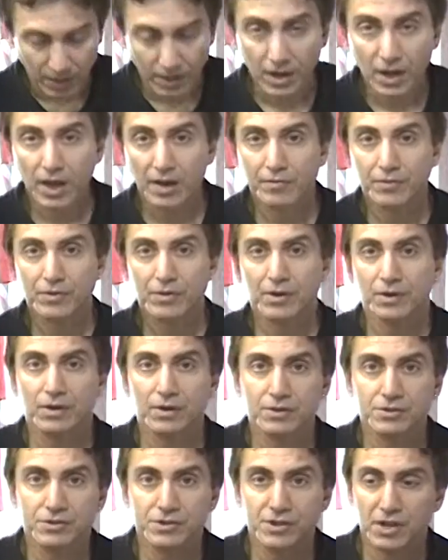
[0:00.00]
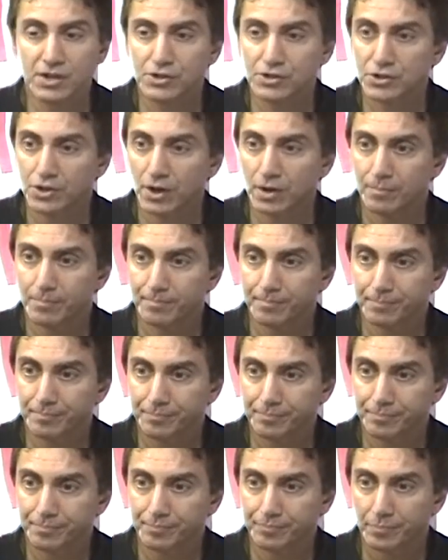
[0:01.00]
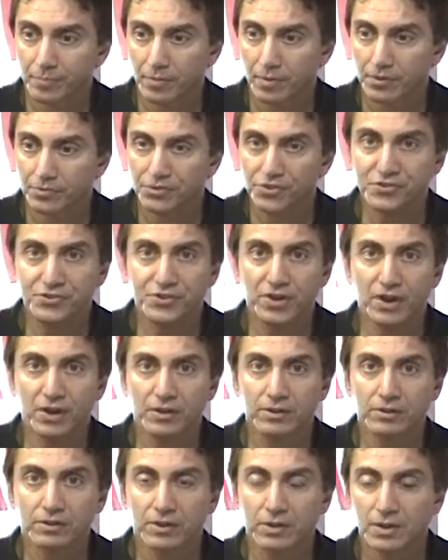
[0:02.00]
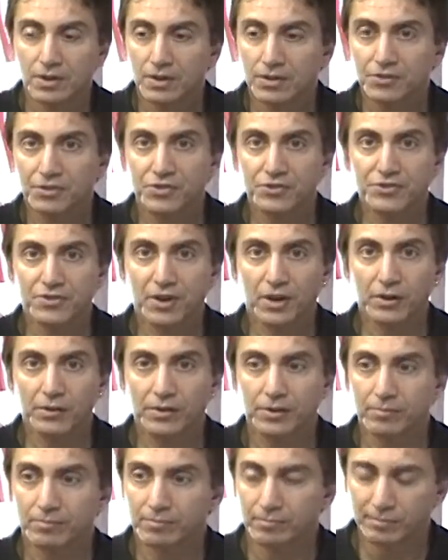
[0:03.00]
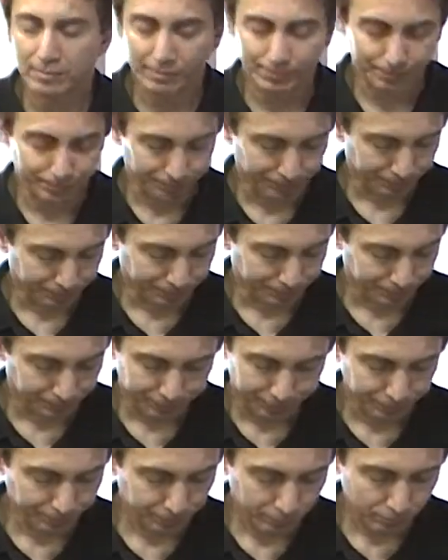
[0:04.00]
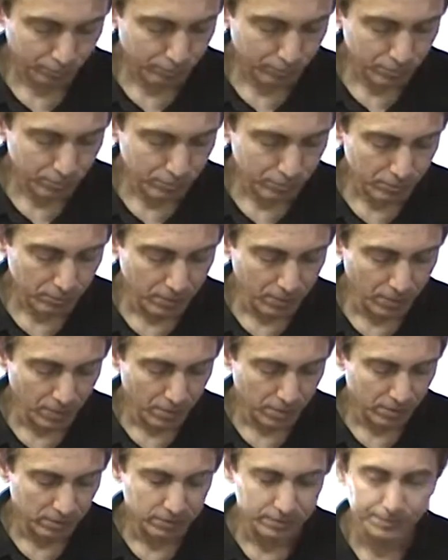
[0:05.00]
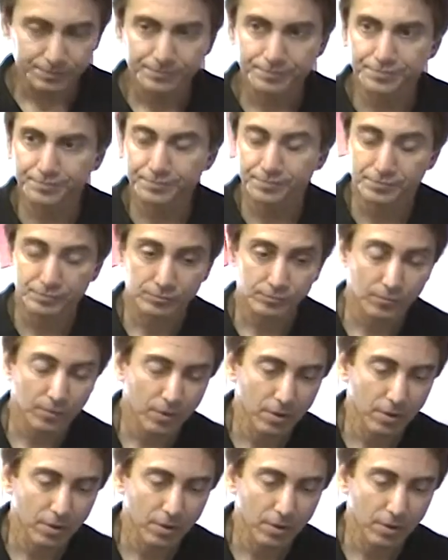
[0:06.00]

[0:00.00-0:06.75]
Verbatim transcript: Can't have a, a sex shop to oh, sell to sell them. Yeah. Then what the hell?